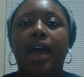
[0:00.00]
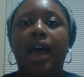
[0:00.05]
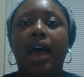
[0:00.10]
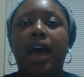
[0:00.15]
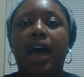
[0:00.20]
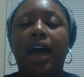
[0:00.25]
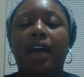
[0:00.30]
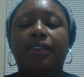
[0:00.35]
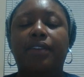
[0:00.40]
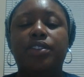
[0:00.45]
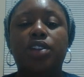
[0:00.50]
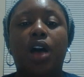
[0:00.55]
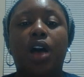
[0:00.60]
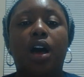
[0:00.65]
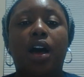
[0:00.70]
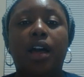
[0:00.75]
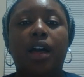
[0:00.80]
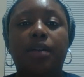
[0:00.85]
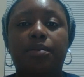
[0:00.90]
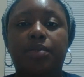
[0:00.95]
I've
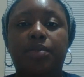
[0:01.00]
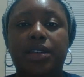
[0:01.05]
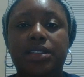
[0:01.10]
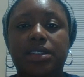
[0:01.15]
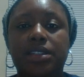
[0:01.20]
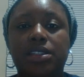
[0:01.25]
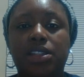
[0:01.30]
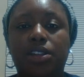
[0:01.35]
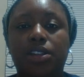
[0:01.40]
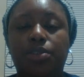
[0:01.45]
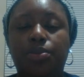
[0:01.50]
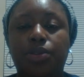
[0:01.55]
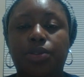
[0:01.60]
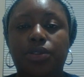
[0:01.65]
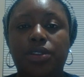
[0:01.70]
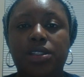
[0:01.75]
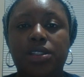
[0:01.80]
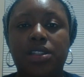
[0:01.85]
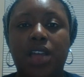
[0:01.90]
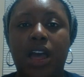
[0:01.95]
taught business and
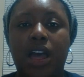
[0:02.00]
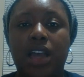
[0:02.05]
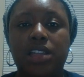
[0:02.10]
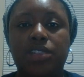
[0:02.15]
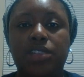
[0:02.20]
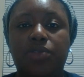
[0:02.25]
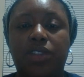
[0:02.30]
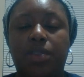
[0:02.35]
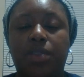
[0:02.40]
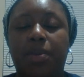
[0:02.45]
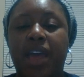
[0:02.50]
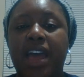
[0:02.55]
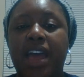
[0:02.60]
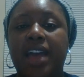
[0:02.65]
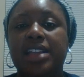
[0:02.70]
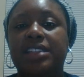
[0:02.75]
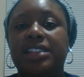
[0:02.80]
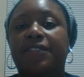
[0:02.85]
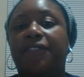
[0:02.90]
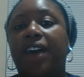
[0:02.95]
computer science for the
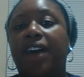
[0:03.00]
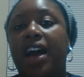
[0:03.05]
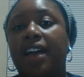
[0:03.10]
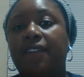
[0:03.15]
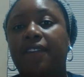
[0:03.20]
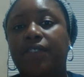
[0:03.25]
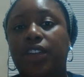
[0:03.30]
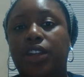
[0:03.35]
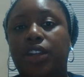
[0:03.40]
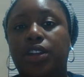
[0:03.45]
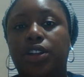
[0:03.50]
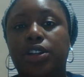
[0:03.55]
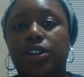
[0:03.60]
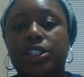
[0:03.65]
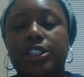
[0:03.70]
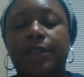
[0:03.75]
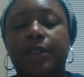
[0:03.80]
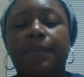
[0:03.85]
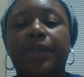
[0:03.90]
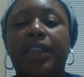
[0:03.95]
past five
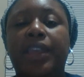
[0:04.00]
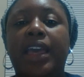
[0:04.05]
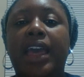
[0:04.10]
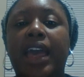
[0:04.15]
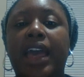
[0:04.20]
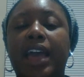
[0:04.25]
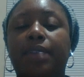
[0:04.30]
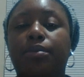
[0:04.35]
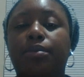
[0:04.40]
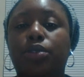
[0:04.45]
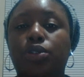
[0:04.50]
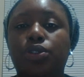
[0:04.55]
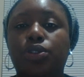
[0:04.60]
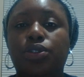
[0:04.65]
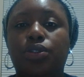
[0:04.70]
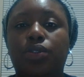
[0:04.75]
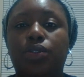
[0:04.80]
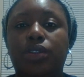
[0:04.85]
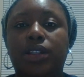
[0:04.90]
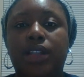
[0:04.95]
years at middle
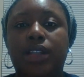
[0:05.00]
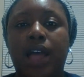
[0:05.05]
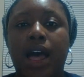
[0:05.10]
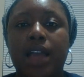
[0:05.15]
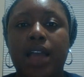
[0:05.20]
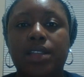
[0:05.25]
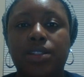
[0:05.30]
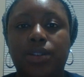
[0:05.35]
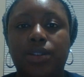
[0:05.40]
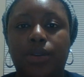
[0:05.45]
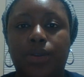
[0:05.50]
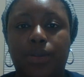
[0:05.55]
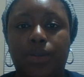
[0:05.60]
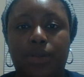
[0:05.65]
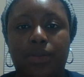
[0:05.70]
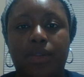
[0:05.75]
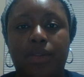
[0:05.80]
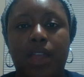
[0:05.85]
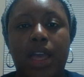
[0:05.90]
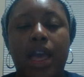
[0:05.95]
school and high
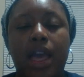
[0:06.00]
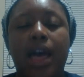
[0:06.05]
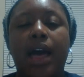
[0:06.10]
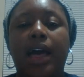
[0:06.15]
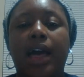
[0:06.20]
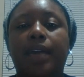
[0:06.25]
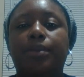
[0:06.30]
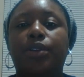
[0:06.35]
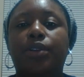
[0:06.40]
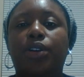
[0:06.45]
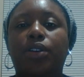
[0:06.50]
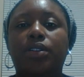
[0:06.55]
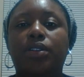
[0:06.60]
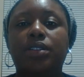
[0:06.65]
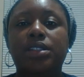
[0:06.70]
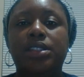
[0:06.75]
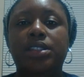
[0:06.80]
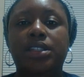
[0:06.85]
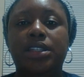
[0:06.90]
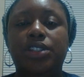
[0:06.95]
school. I'm
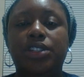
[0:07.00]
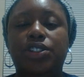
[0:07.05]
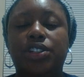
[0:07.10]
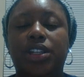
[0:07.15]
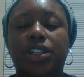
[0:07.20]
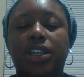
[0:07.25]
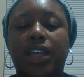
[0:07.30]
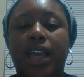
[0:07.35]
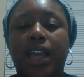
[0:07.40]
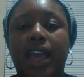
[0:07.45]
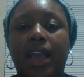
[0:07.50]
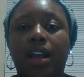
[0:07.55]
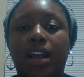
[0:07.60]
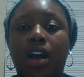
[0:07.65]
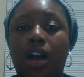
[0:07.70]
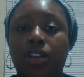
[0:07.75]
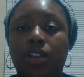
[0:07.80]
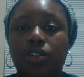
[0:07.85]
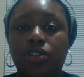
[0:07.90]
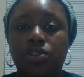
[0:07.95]
currently teaching at
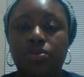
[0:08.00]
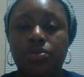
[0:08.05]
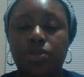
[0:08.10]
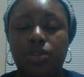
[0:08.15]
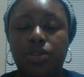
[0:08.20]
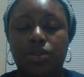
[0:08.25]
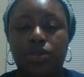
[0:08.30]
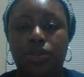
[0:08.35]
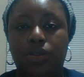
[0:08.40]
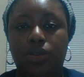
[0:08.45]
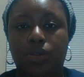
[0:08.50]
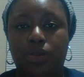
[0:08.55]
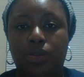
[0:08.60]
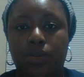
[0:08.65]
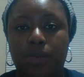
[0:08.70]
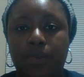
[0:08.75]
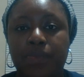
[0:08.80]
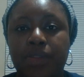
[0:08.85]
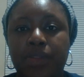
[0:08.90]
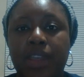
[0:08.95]
Conyers Middle
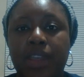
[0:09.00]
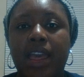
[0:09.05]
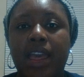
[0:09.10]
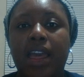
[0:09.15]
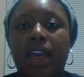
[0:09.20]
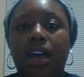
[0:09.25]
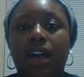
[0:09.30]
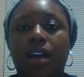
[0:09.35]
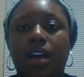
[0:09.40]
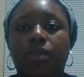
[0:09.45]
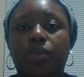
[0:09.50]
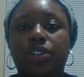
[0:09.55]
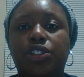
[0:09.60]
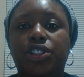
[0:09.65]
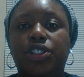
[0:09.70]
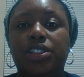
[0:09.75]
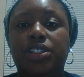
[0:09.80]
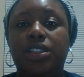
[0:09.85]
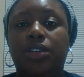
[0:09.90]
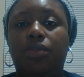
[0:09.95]
School, um,
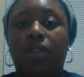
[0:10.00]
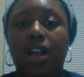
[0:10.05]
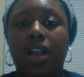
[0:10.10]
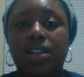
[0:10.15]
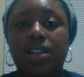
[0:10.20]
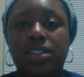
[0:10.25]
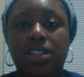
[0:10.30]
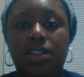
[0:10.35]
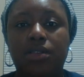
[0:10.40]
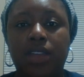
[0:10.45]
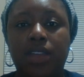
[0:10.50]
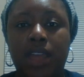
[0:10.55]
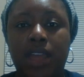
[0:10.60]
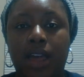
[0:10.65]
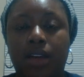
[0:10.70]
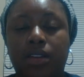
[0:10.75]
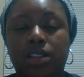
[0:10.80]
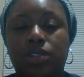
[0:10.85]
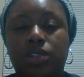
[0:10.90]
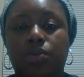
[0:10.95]
which is in Rockdale
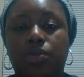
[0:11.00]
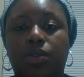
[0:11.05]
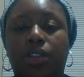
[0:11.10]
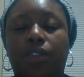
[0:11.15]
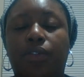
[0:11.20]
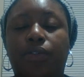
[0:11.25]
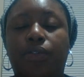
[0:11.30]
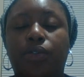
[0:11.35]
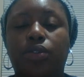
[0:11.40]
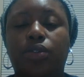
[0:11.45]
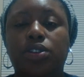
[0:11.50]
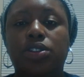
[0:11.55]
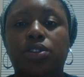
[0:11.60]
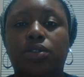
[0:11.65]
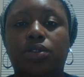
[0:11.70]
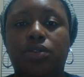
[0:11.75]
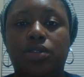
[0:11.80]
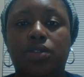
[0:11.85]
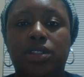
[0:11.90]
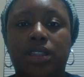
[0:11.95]
County. It's one of the four
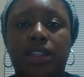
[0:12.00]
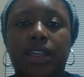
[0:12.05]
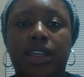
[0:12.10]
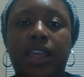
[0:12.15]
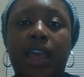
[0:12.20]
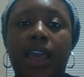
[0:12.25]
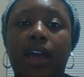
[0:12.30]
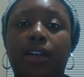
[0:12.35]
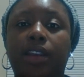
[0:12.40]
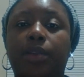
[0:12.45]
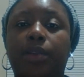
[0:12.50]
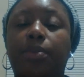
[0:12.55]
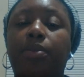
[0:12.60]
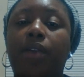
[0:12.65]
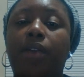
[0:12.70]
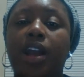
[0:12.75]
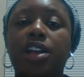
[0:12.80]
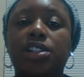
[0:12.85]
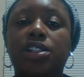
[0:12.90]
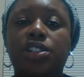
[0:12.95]
schools in the county.
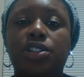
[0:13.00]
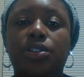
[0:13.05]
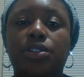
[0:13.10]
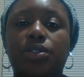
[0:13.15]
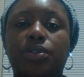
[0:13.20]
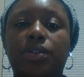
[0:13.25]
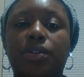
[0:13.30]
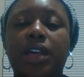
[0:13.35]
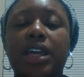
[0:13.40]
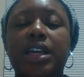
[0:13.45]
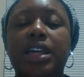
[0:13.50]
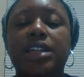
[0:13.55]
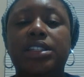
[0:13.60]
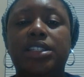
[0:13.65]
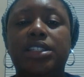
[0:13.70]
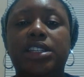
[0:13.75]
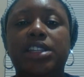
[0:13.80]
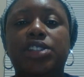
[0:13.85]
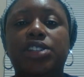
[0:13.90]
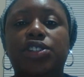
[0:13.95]
Prior to
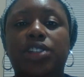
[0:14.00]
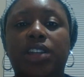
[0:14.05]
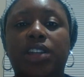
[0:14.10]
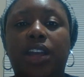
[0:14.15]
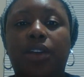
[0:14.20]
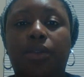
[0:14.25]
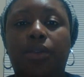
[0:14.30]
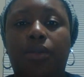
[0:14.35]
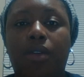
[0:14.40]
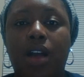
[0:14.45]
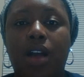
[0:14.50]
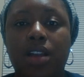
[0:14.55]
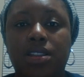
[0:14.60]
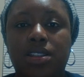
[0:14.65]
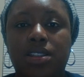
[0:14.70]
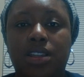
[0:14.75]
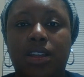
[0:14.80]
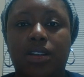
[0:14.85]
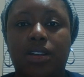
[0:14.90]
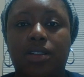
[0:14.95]
teaching at
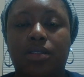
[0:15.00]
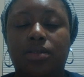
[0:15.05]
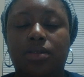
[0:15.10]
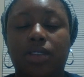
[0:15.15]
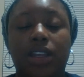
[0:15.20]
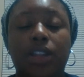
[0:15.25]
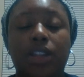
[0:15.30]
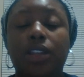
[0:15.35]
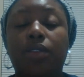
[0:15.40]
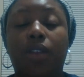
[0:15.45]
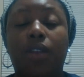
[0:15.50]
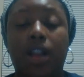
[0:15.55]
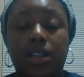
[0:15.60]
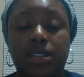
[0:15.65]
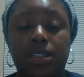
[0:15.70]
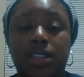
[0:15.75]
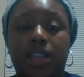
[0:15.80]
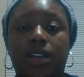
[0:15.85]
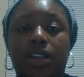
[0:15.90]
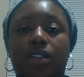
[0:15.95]
Rockdale, in
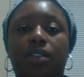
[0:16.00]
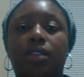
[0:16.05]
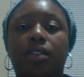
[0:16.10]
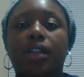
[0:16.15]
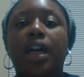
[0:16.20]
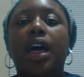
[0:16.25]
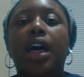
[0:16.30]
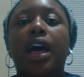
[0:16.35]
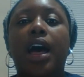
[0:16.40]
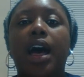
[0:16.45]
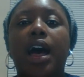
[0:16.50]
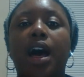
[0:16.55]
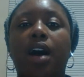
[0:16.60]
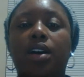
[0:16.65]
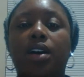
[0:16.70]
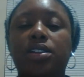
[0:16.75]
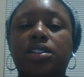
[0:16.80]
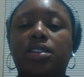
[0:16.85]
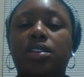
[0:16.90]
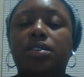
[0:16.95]
Rockdale, I
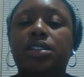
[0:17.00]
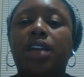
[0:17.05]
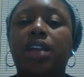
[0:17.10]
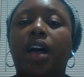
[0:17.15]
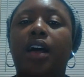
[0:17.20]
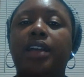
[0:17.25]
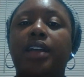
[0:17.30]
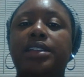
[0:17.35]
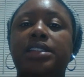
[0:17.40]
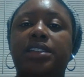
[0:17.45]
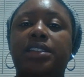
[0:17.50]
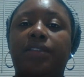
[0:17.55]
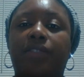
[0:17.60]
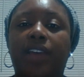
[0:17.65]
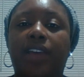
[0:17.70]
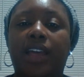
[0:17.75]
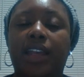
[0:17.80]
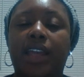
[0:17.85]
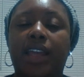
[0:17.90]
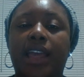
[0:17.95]
also taught in
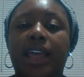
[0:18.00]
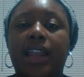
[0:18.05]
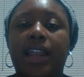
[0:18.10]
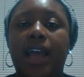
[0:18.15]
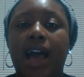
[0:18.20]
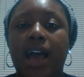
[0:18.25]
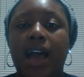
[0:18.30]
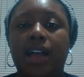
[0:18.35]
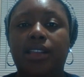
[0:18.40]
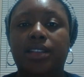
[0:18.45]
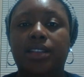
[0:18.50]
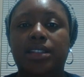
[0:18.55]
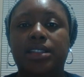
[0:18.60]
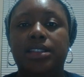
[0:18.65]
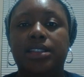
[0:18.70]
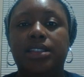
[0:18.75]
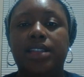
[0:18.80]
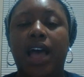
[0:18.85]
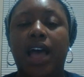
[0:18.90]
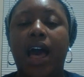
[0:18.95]
Savannah at
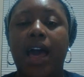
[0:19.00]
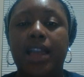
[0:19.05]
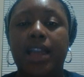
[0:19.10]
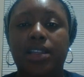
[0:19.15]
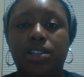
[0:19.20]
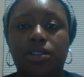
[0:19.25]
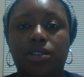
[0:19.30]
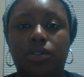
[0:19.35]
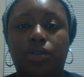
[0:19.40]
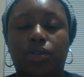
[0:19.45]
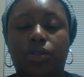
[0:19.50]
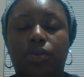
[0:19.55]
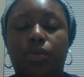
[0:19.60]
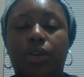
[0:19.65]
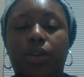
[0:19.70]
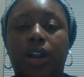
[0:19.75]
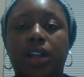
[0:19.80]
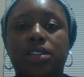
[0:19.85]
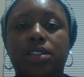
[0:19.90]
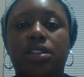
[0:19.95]
Islands High School,
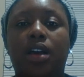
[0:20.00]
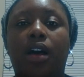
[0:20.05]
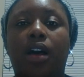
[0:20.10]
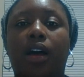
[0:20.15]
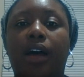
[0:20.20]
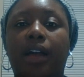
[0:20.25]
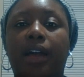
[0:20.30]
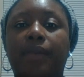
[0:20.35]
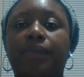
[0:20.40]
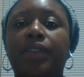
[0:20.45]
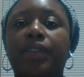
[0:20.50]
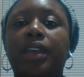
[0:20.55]
where I taught